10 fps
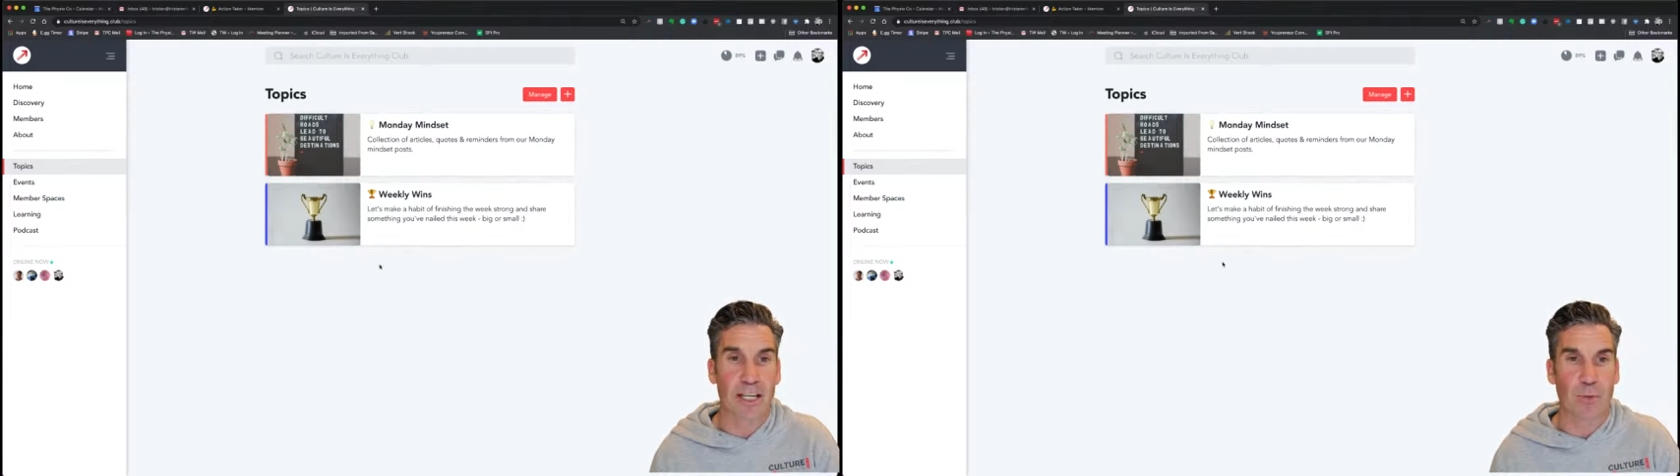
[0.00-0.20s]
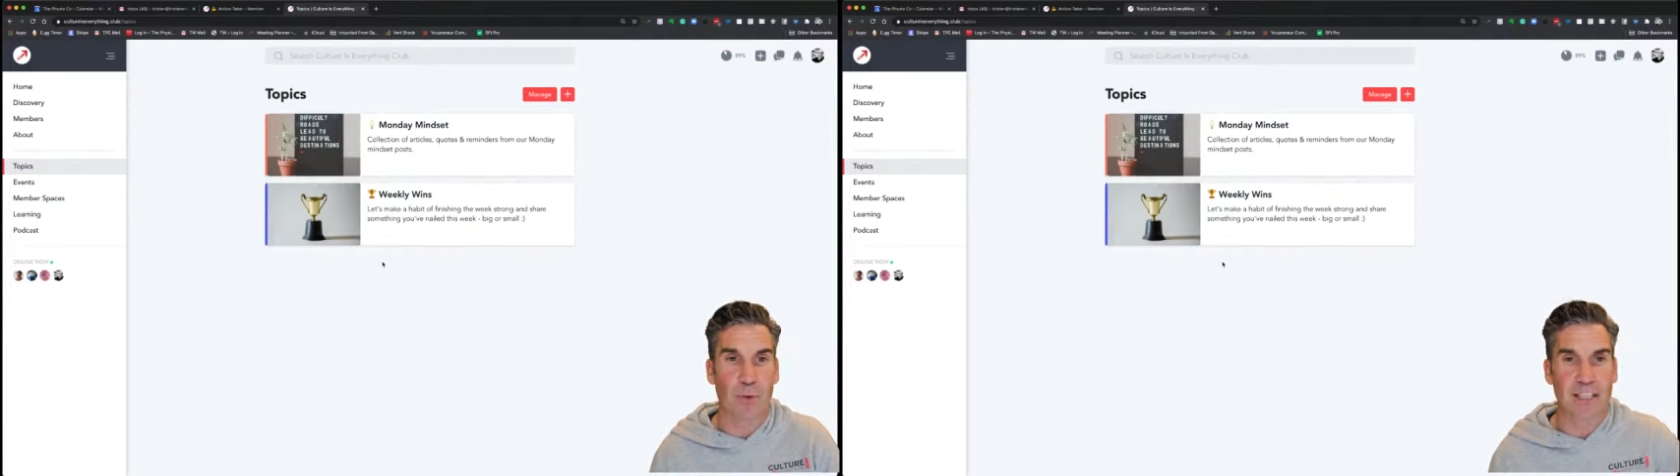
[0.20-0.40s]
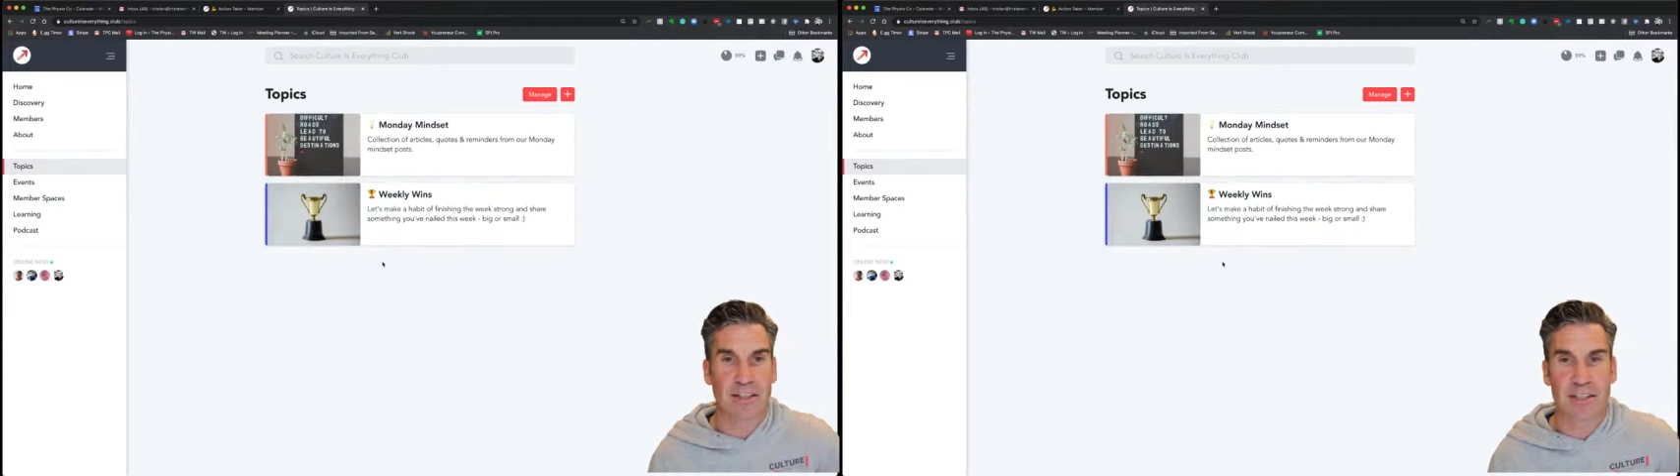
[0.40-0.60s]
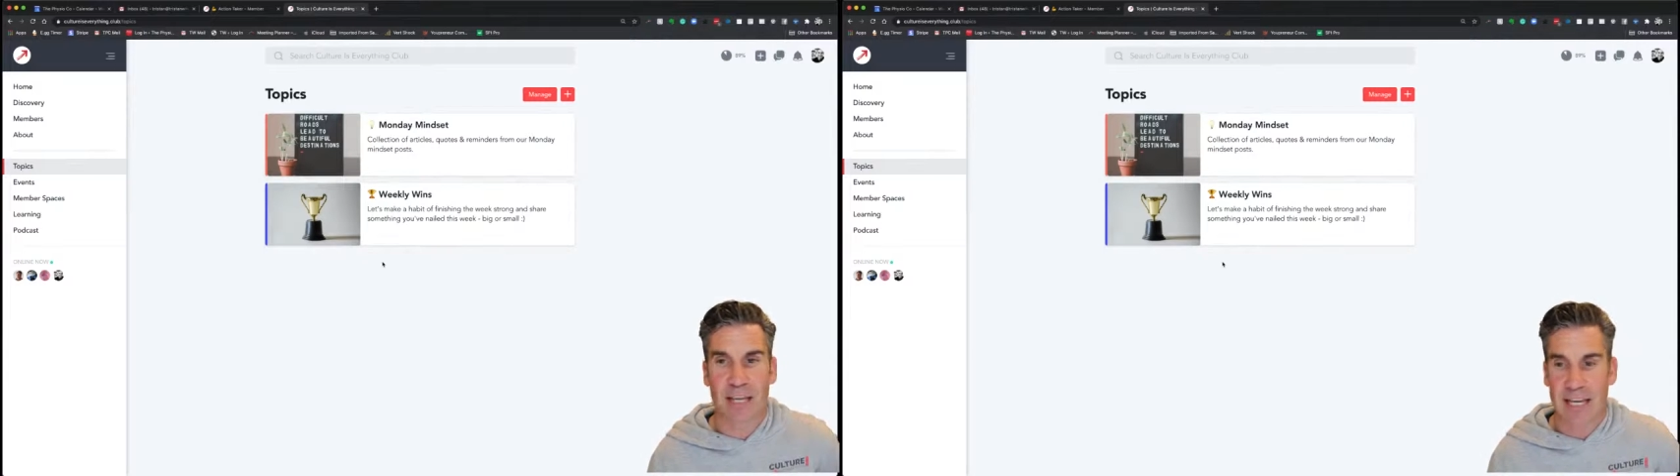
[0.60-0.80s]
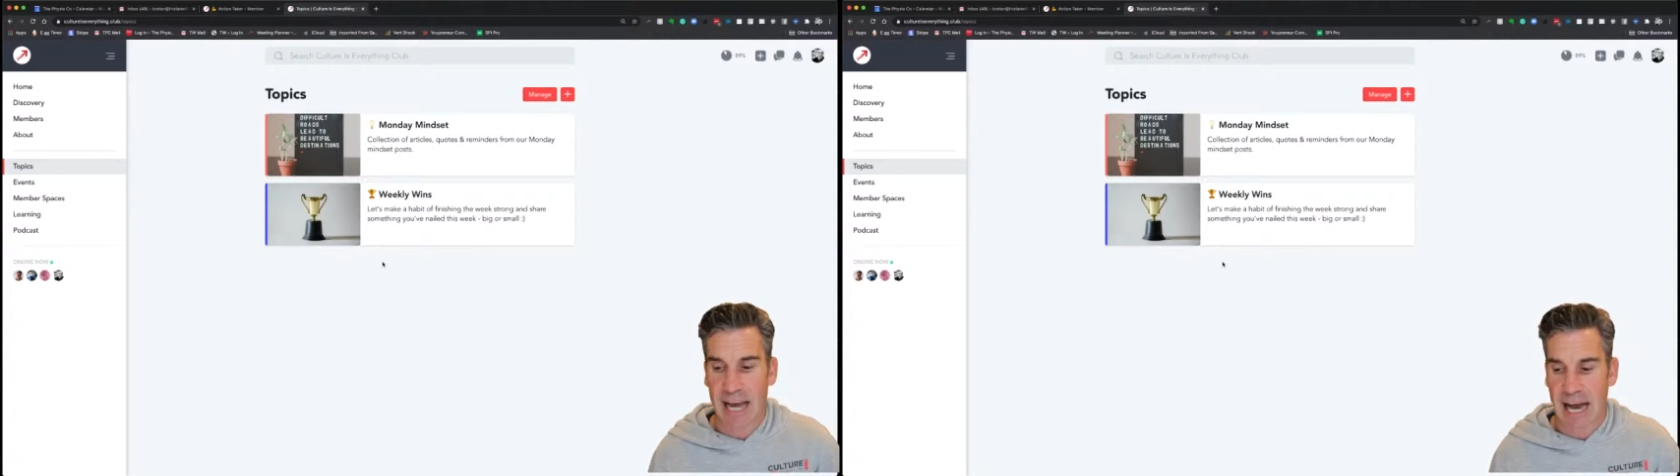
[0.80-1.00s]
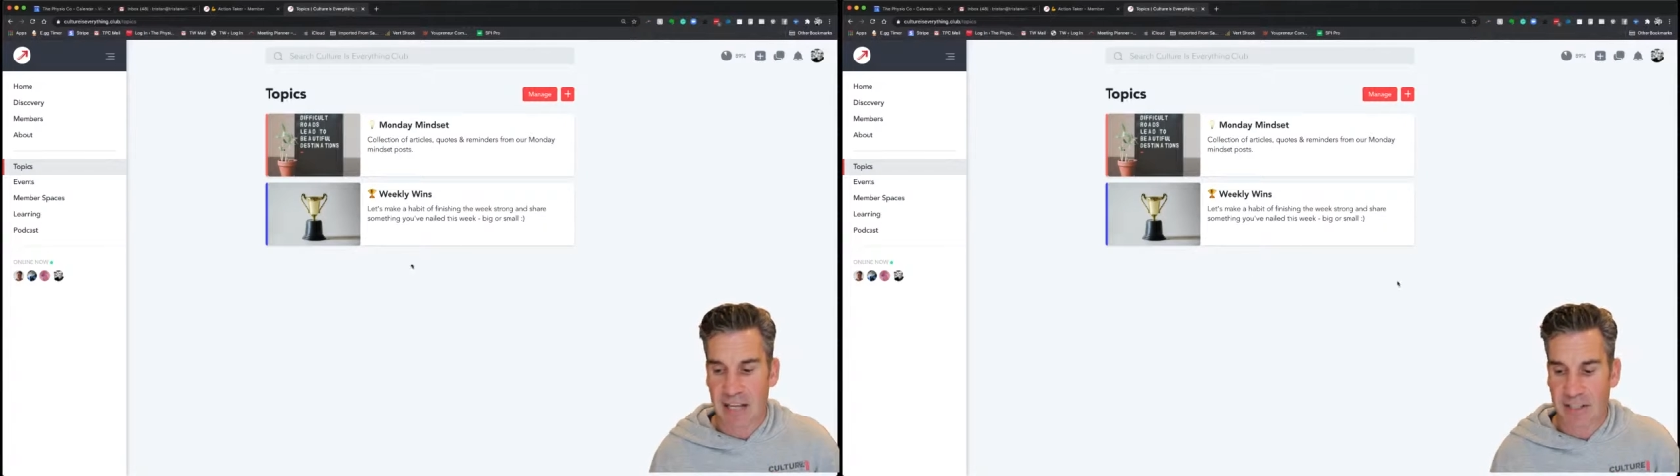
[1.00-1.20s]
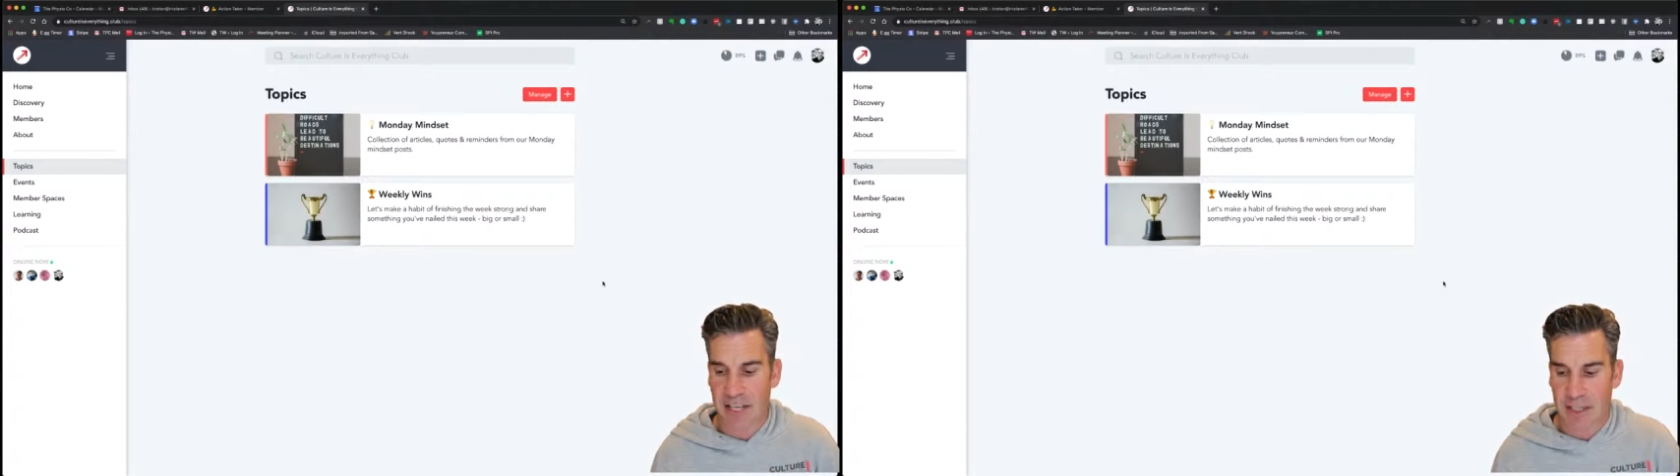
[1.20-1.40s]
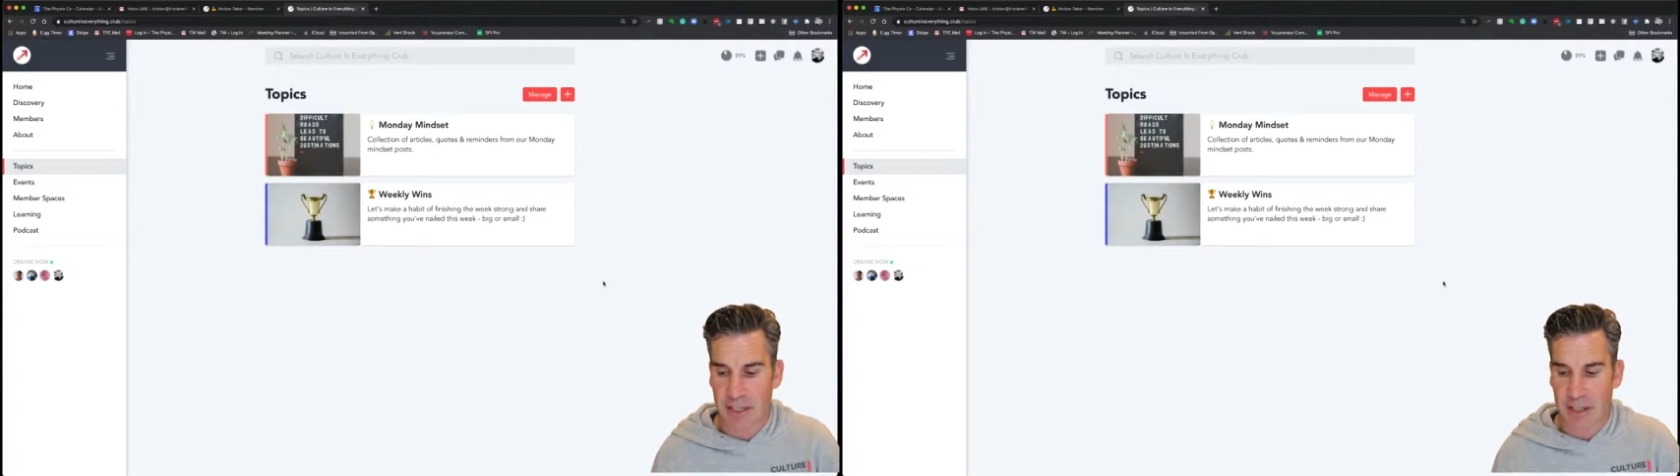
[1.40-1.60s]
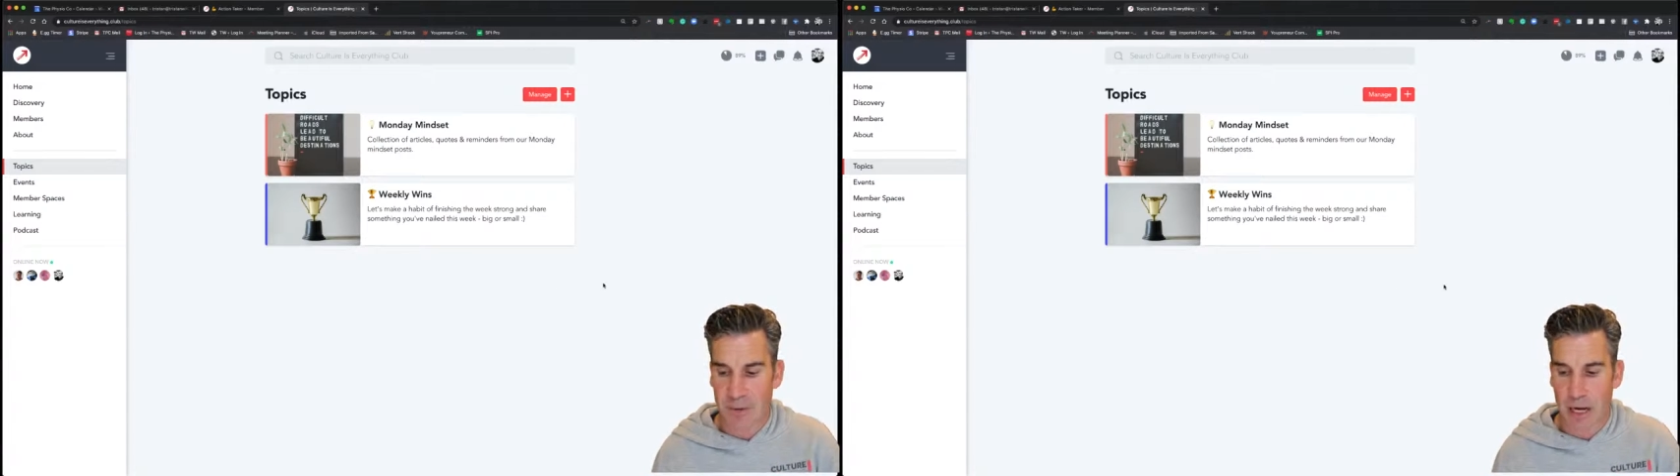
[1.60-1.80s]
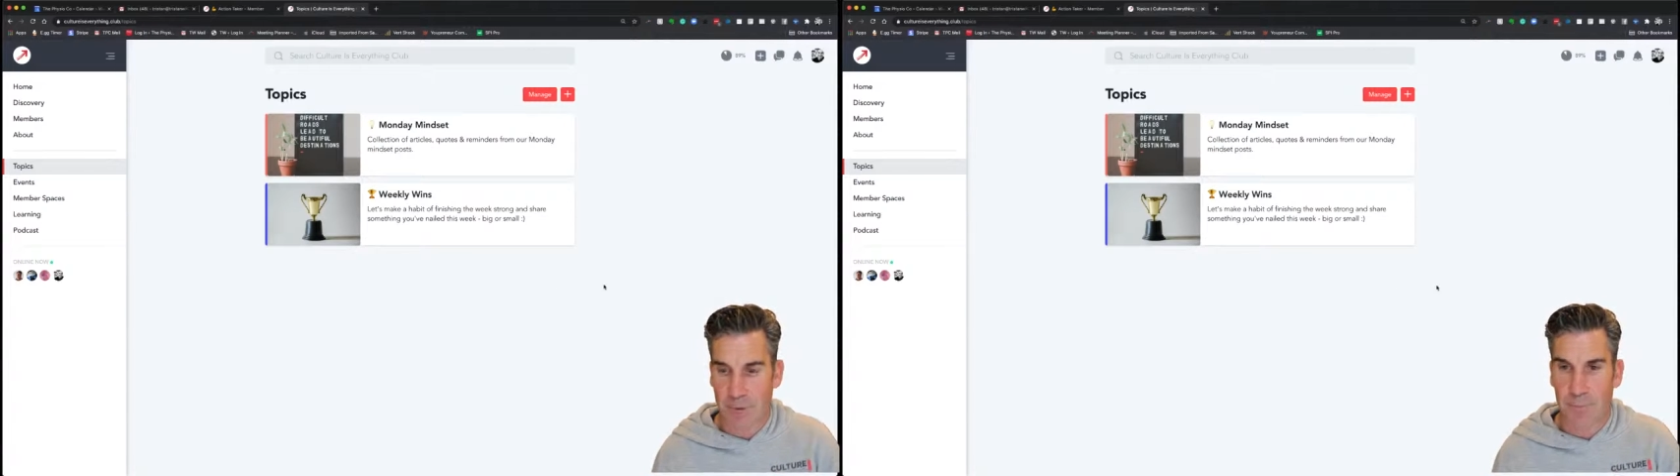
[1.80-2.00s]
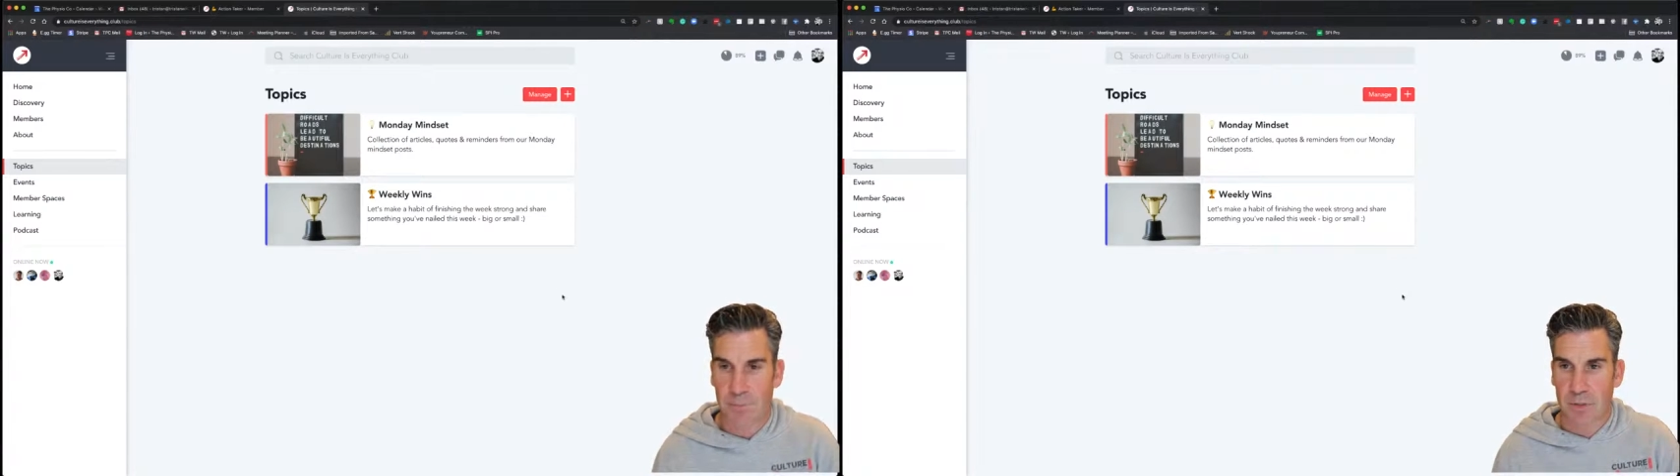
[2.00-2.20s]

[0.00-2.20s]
wins section as well.